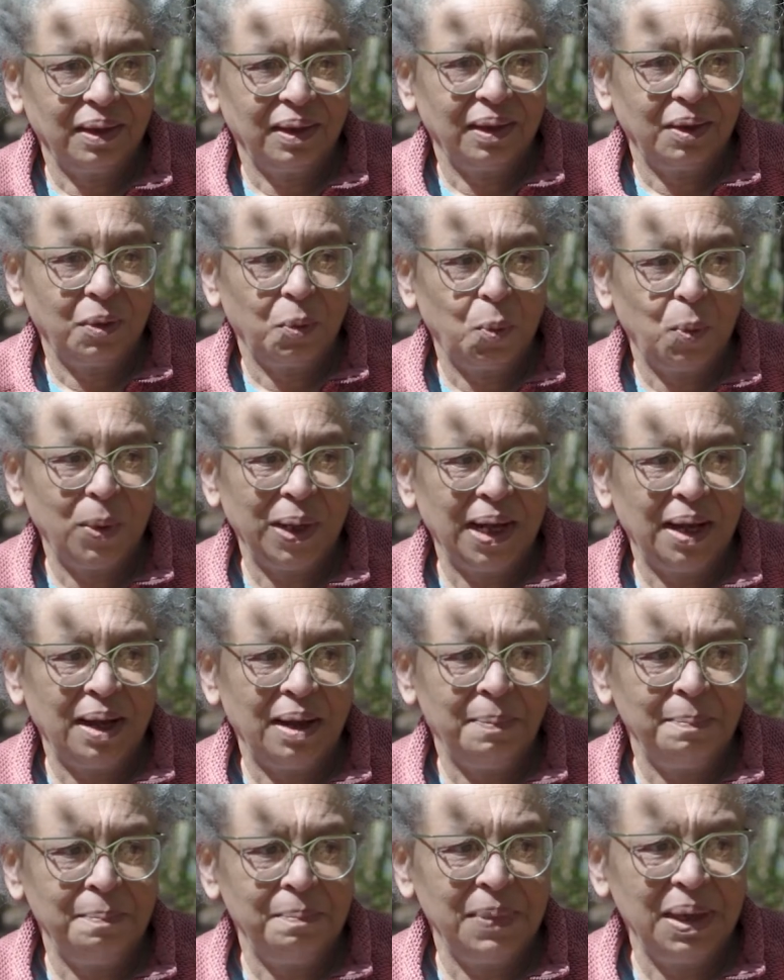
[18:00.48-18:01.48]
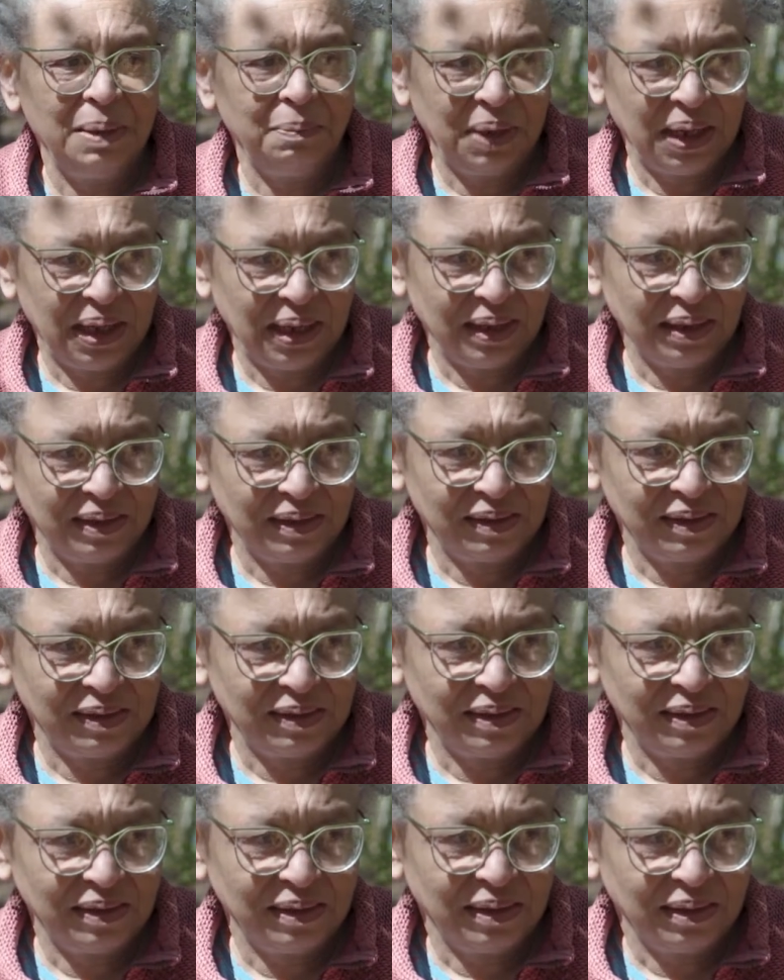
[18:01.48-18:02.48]
we are
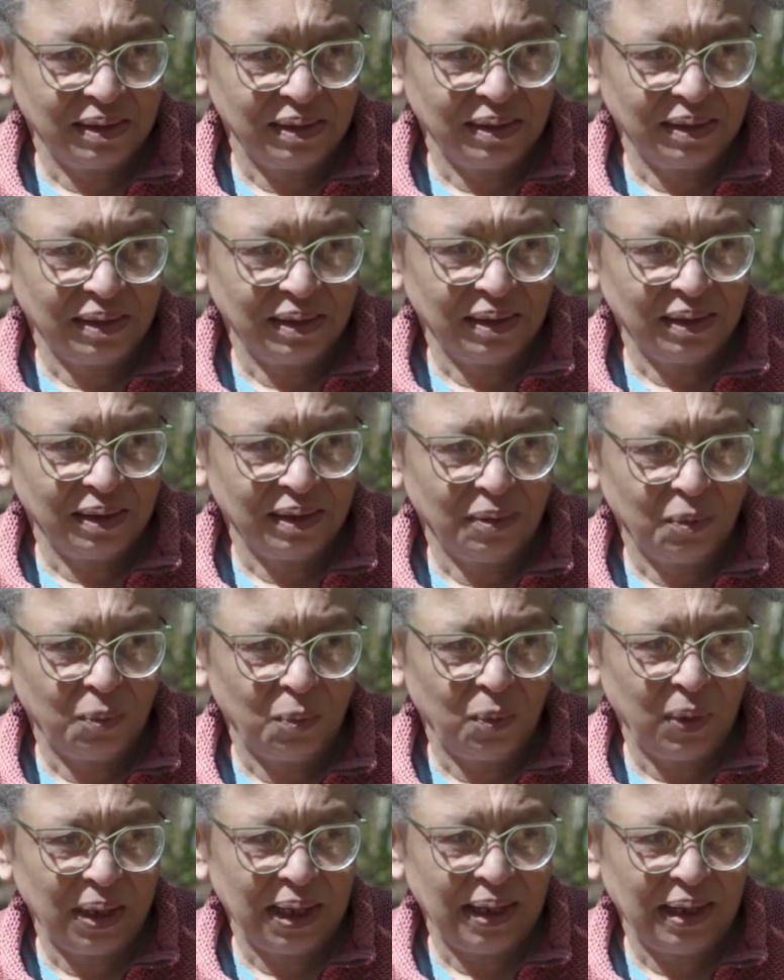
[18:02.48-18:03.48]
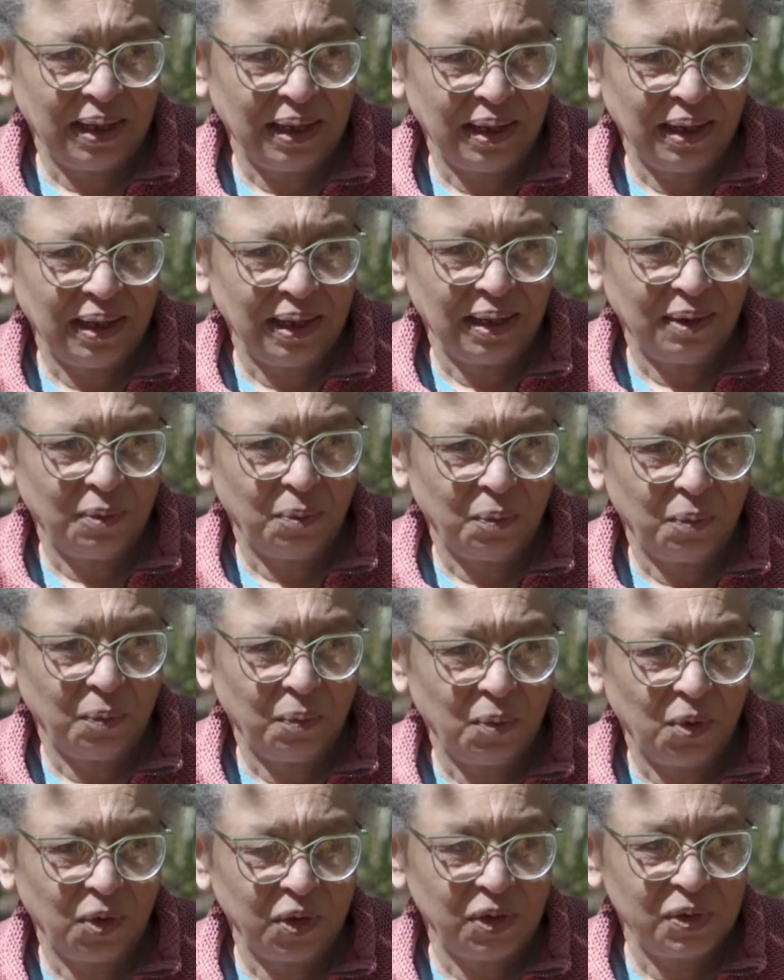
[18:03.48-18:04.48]
mimics.
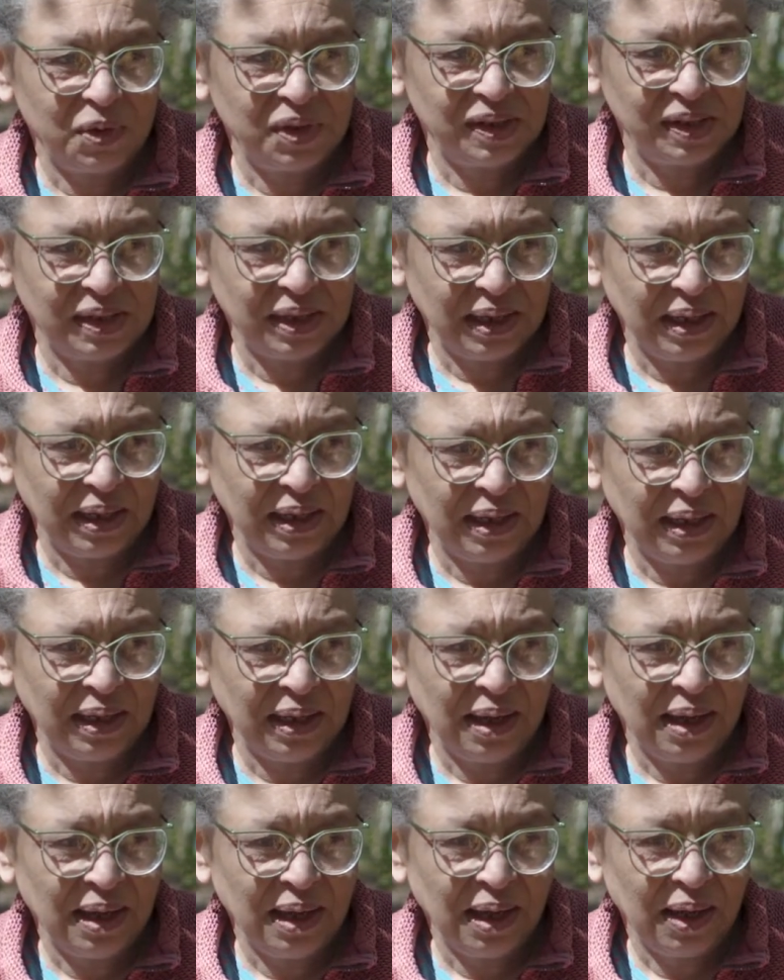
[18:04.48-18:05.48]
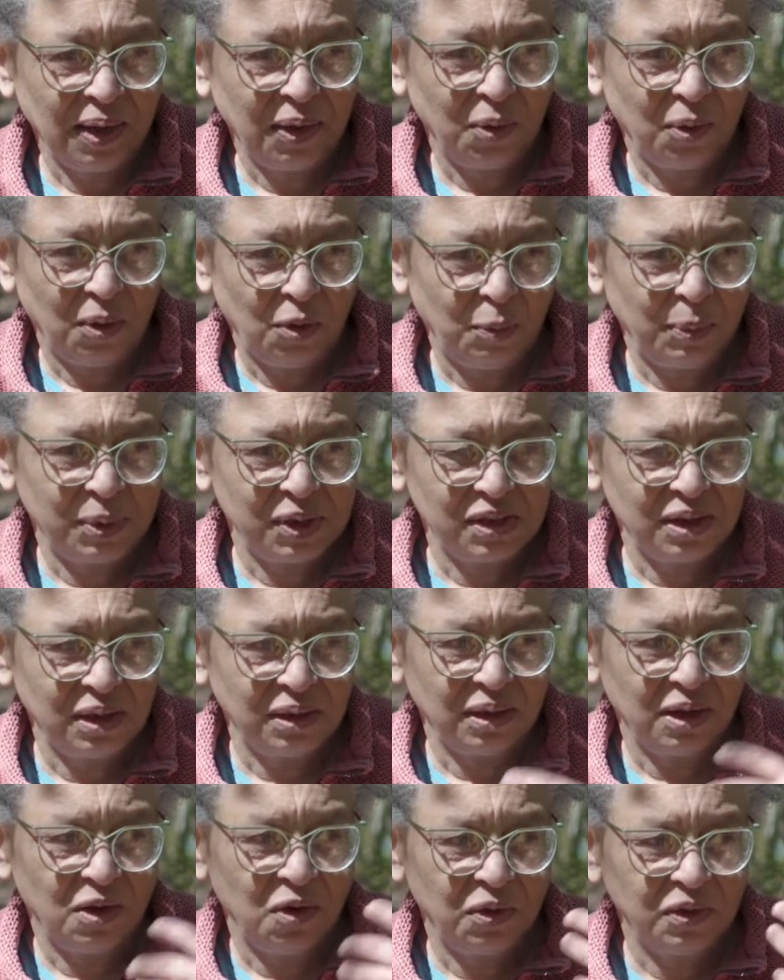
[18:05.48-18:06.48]
What you see, you almost
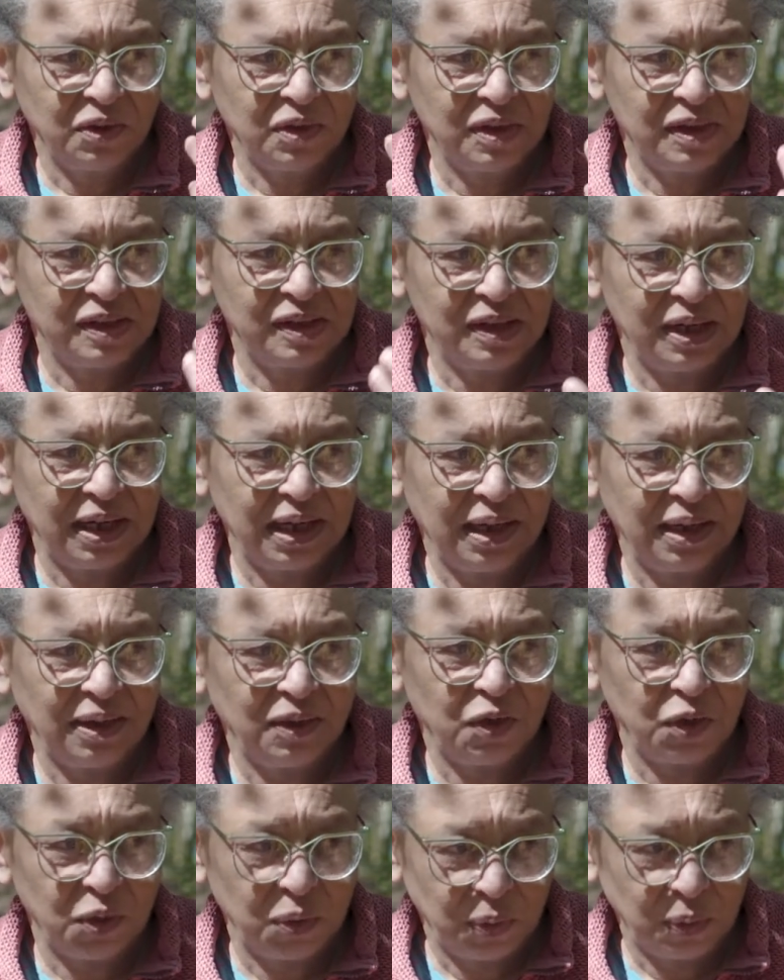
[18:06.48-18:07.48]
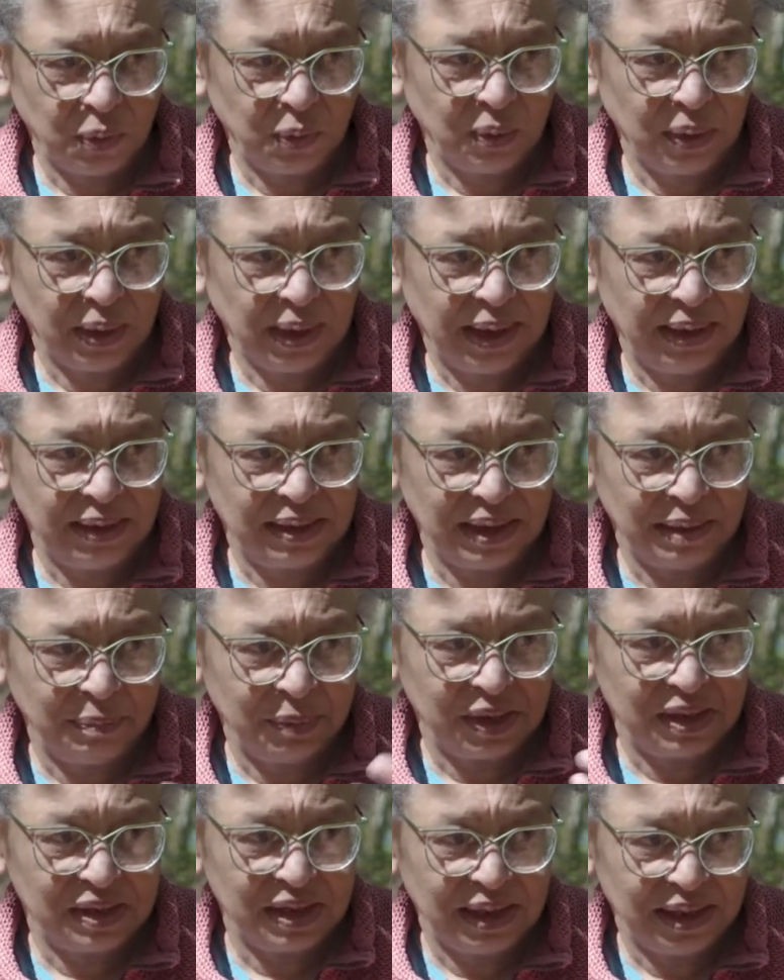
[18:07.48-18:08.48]
unconsciously do and
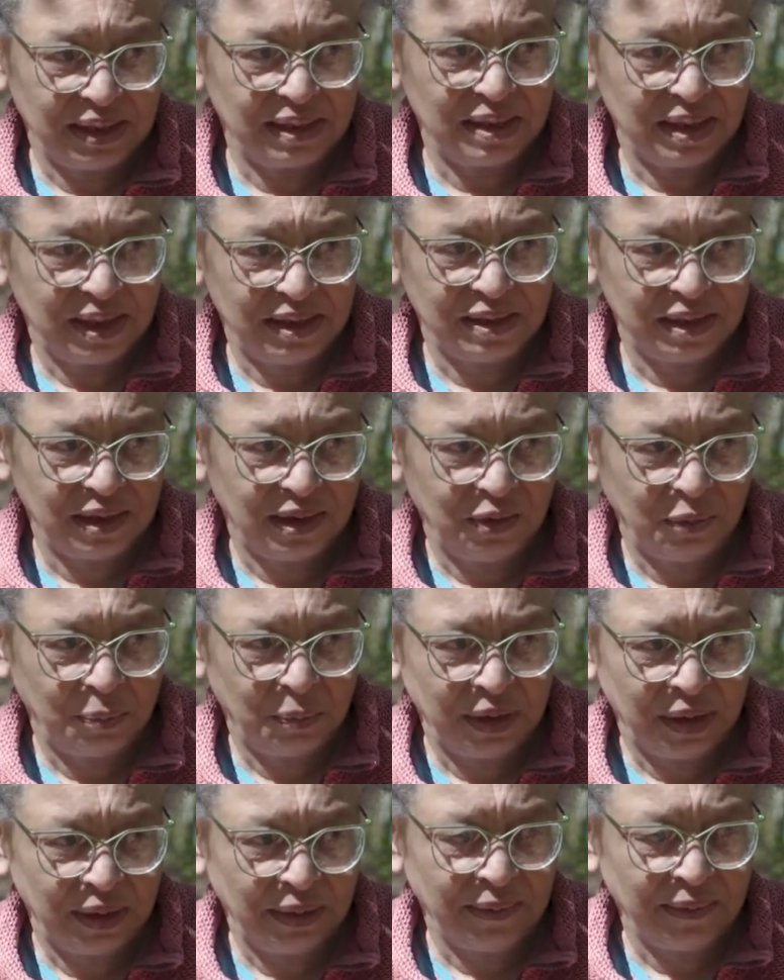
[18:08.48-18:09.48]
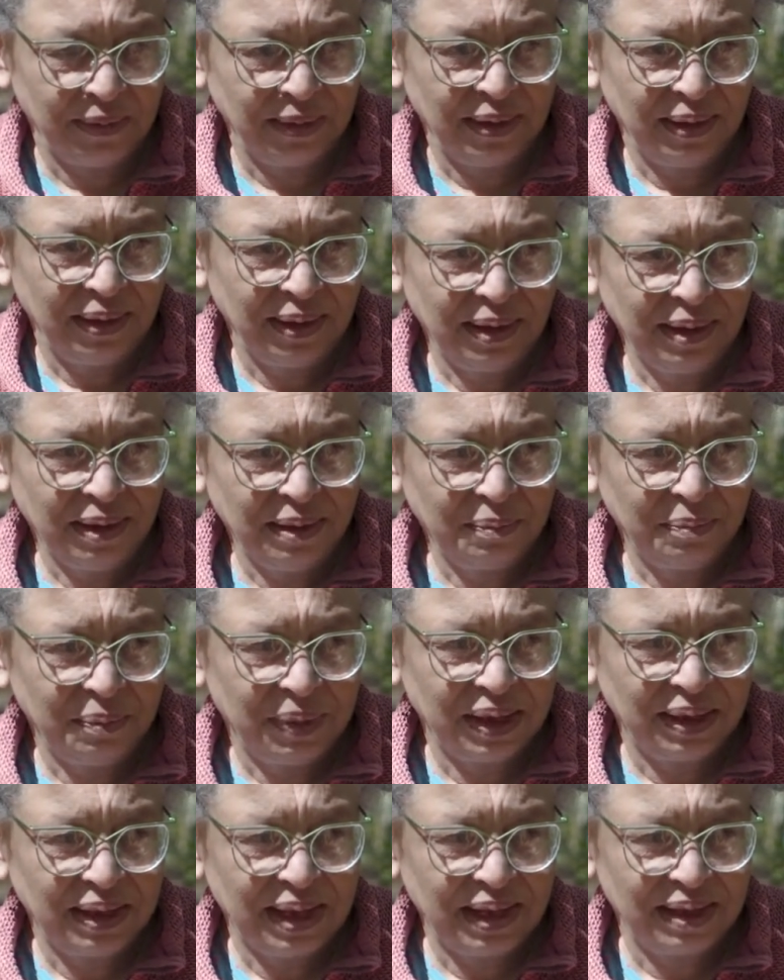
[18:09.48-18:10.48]
imitate as a human.
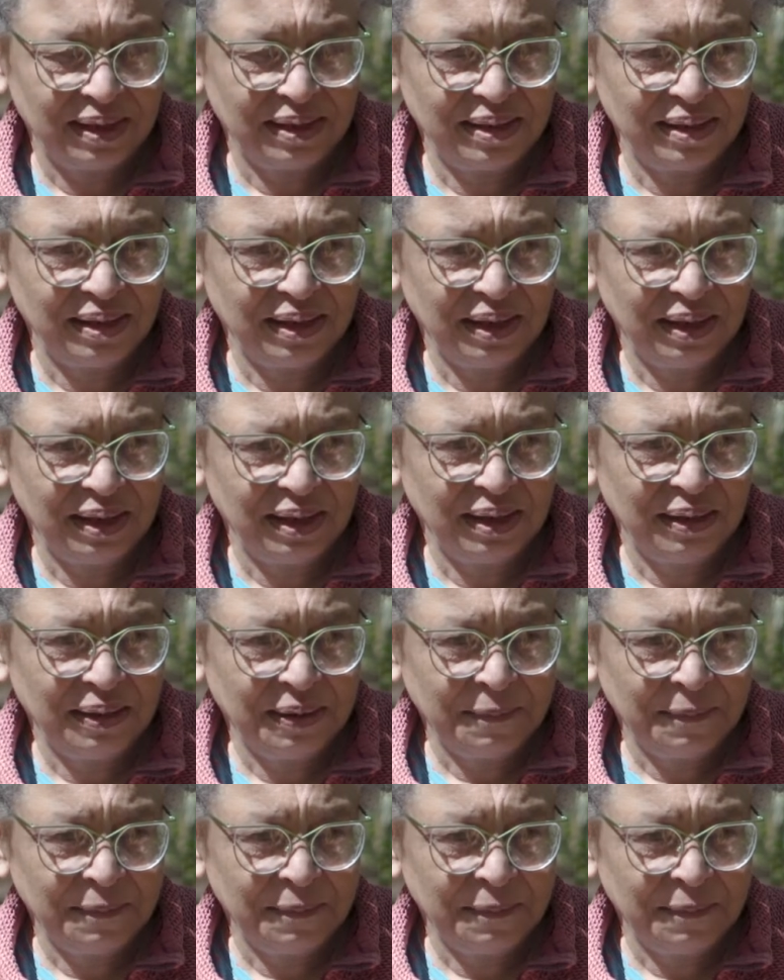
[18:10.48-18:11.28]
But that